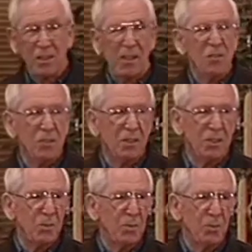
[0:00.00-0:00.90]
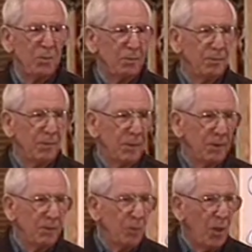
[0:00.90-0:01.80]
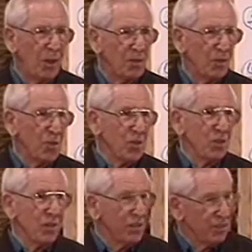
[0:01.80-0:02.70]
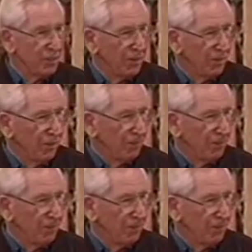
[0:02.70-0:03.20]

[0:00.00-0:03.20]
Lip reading: counseling is, but pastoral visitation